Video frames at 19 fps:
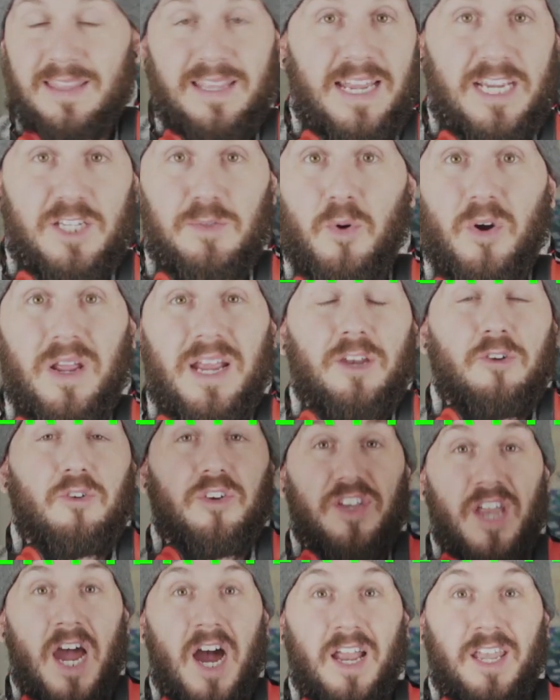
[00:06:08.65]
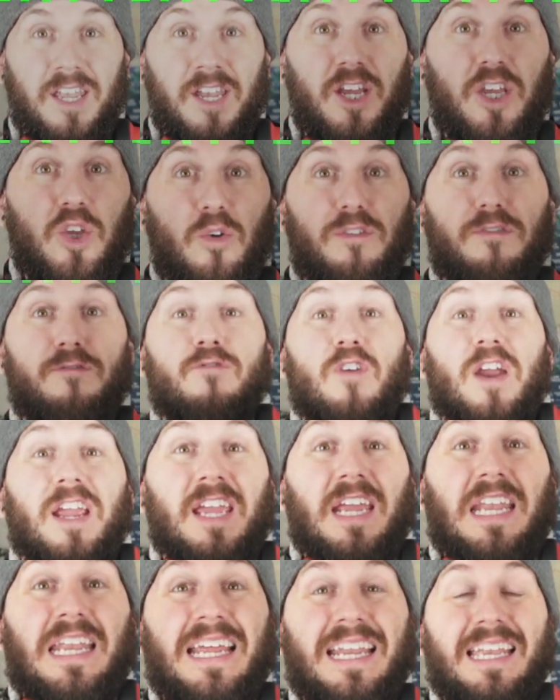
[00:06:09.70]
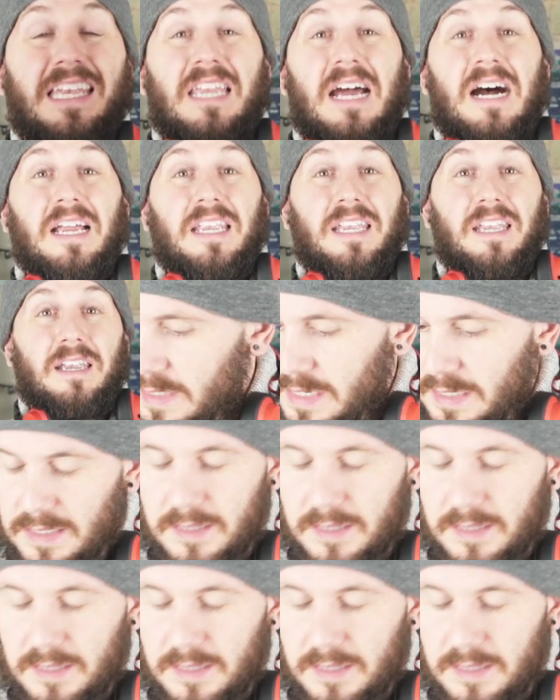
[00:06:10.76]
then export it, and you're done. You're freaking done.